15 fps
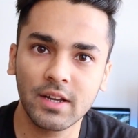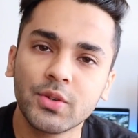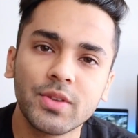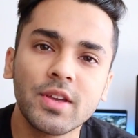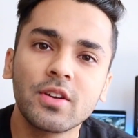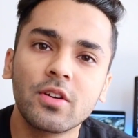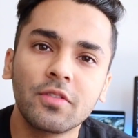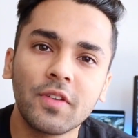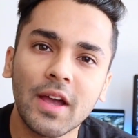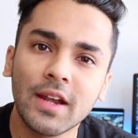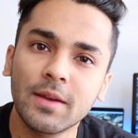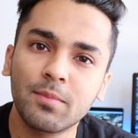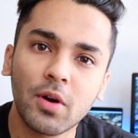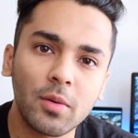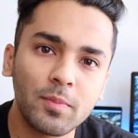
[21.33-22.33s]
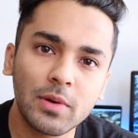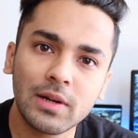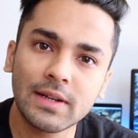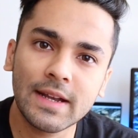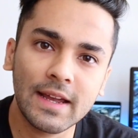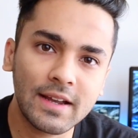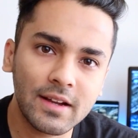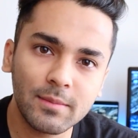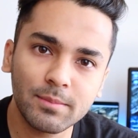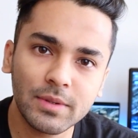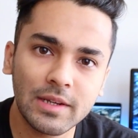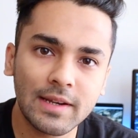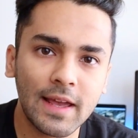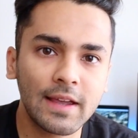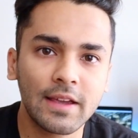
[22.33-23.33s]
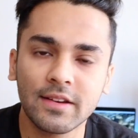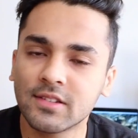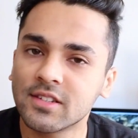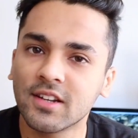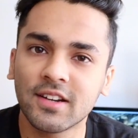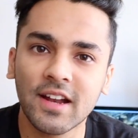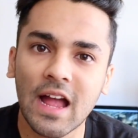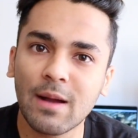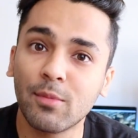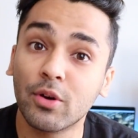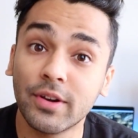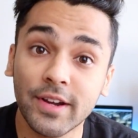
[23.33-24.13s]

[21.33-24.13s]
So think of any popular tech company like Instagram or